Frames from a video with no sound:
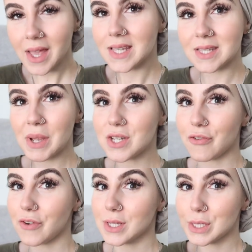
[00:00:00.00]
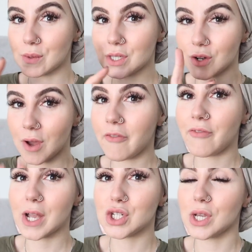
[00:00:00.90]
It's a bit different, so it's not a
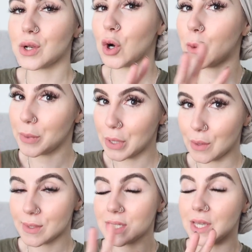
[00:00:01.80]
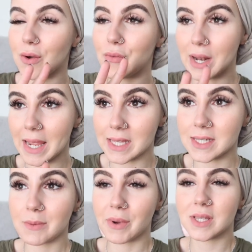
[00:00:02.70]
fashion or beauty
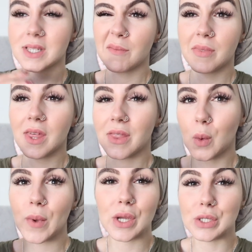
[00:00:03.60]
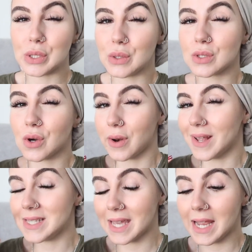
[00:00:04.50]
related, but it's something that we could use on a
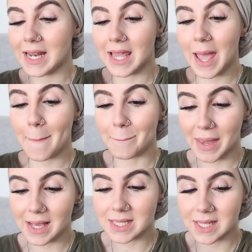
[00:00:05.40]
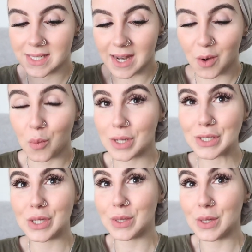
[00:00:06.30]
daily basis. Now, what
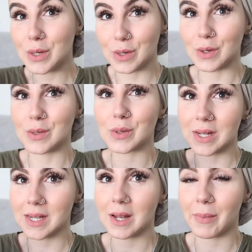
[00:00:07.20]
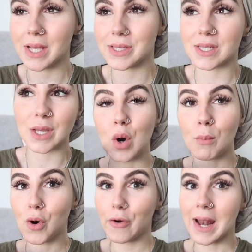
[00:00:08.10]
do you use on a daily basis?
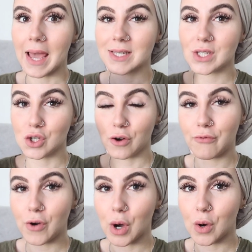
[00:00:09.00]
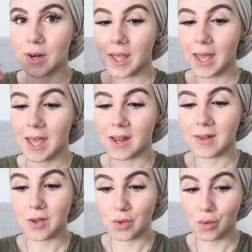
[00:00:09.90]
More or less, your phone and
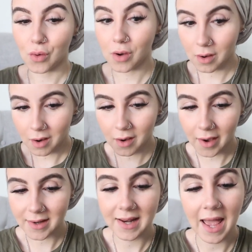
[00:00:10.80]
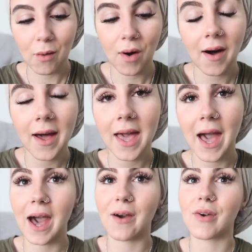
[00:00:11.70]
your card. Now, I
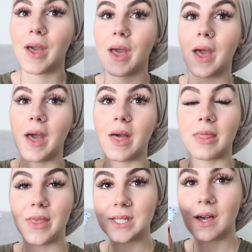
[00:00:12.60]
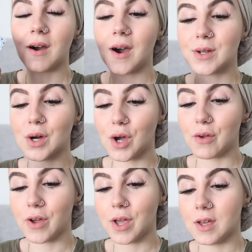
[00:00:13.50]
have this card
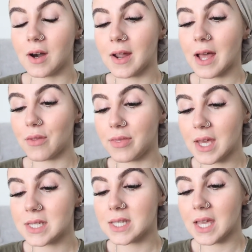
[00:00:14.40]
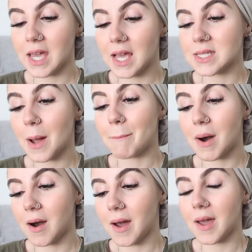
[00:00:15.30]
over here now this is
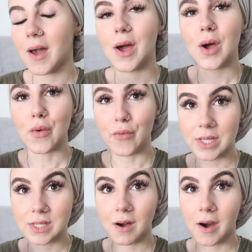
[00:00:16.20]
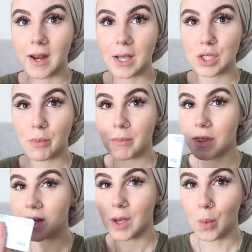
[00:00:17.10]
my Rizq card now so you're probably
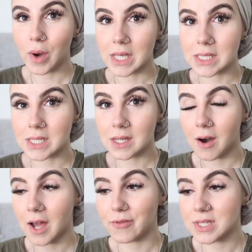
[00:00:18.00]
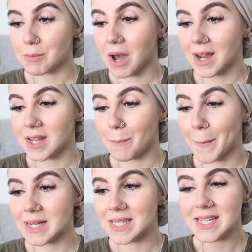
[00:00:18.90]
thinking what is this card obviously i'm hiding
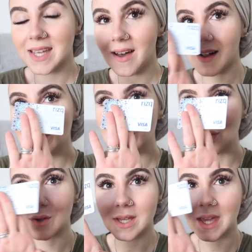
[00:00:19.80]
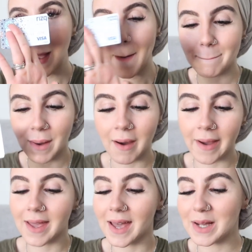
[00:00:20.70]
my details so you don't get
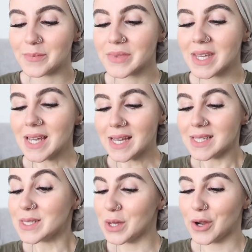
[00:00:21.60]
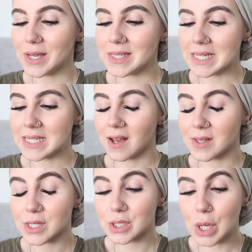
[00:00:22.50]
my um, security
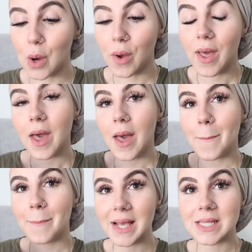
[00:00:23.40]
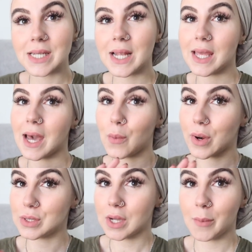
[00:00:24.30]
details so basically i
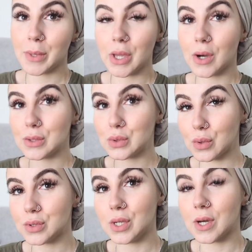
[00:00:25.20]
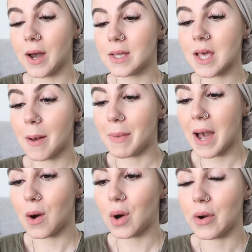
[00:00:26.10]
wanted to come here and talk to you guys
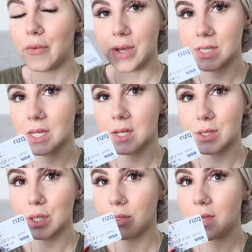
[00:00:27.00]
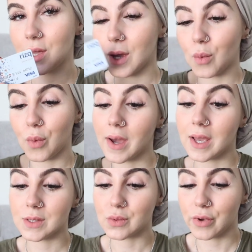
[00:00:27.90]
about Rizq so you're thinking what
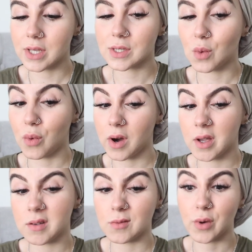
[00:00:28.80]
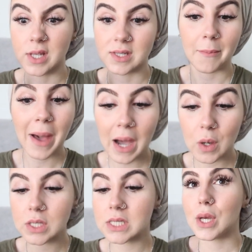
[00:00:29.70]
is Rizq what what is it
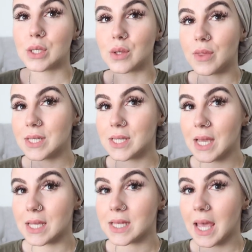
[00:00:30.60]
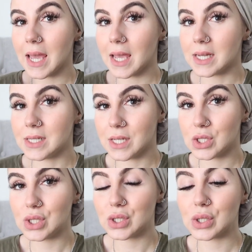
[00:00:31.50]
about so this is a
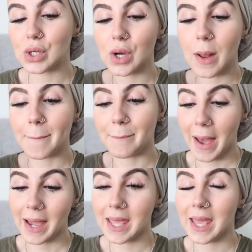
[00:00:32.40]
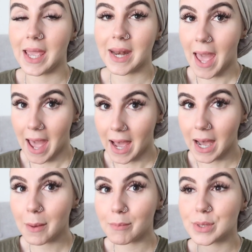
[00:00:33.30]
digital banking
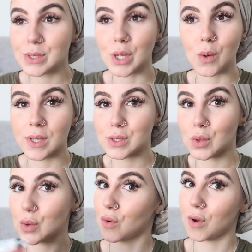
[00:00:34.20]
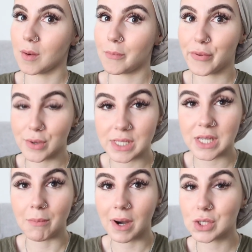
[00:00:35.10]
app so it's all
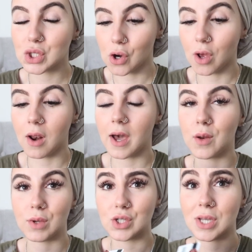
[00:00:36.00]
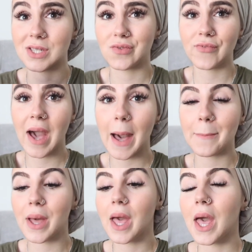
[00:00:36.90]
pretty much online which is fab